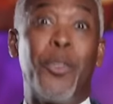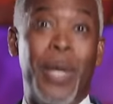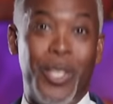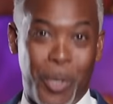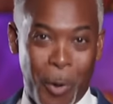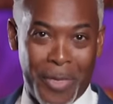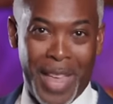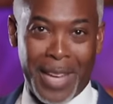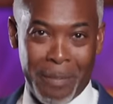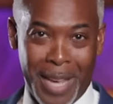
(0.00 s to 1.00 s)
you
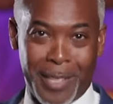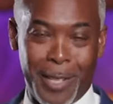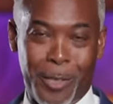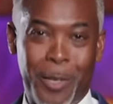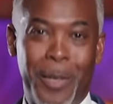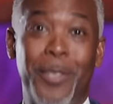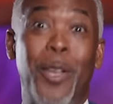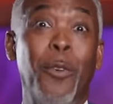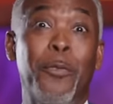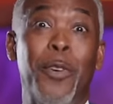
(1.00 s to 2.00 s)
enjoyed that message.
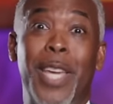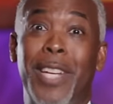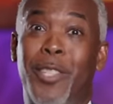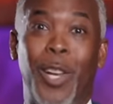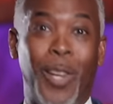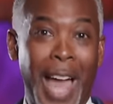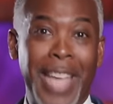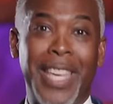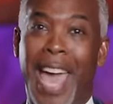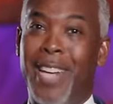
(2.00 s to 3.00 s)
Don't forget to
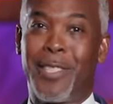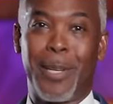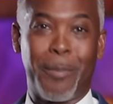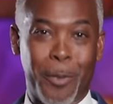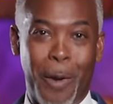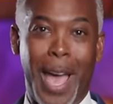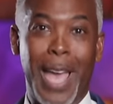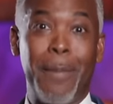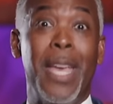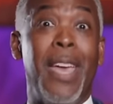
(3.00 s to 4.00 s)
like and
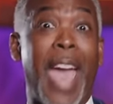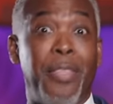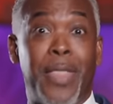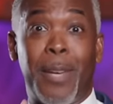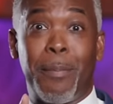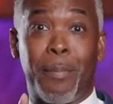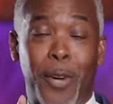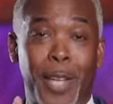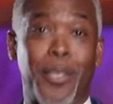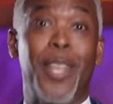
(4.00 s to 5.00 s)
subscribe and then
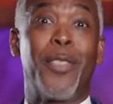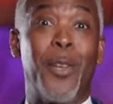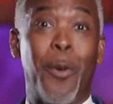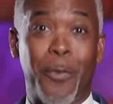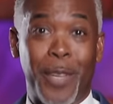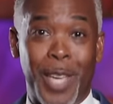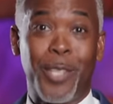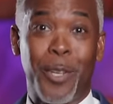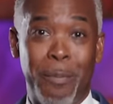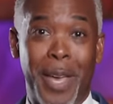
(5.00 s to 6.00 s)
press the
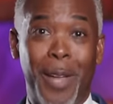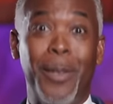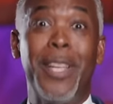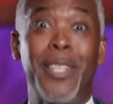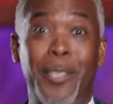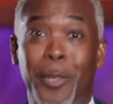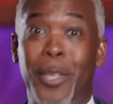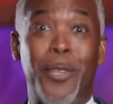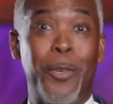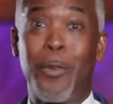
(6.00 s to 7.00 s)
notification bell
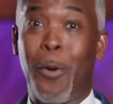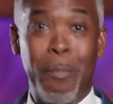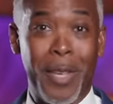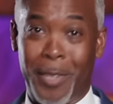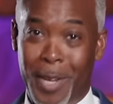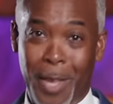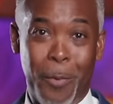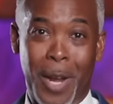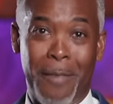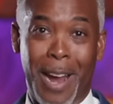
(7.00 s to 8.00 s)
so that you don't miss
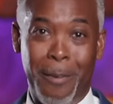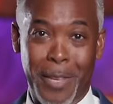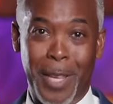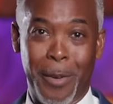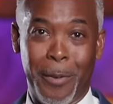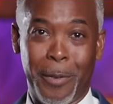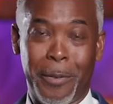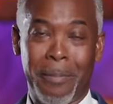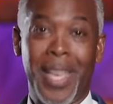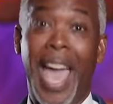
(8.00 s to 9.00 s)
another one of our
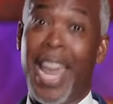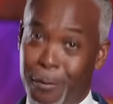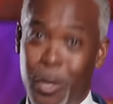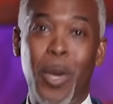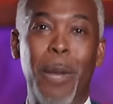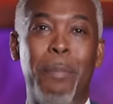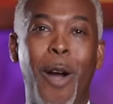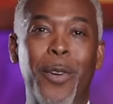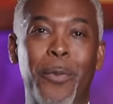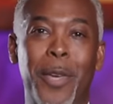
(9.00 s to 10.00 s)
videos. And if you want to
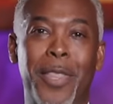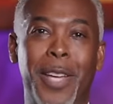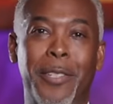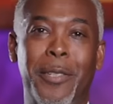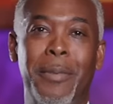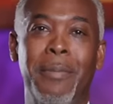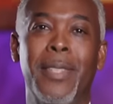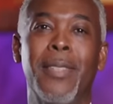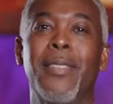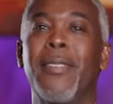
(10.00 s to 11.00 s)
partner with us,
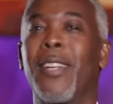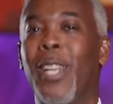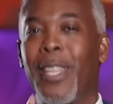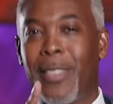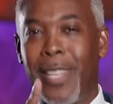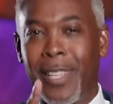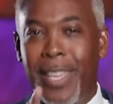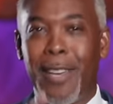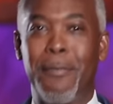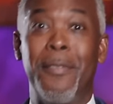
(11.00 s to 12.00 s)
click the
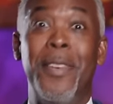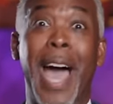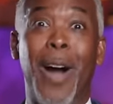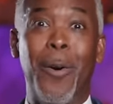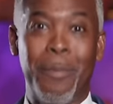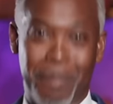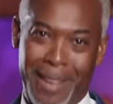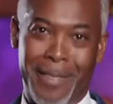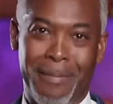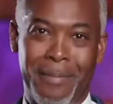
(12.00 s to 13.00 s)
Give Now
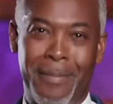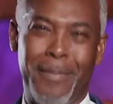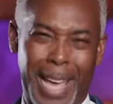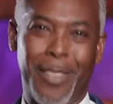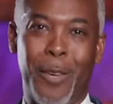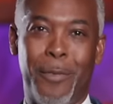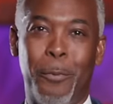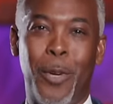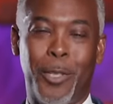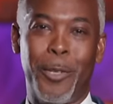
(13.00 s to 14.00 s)
button. Thank you
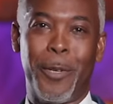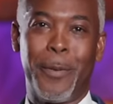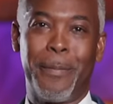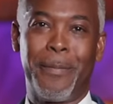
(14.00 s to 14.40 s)
for what you do.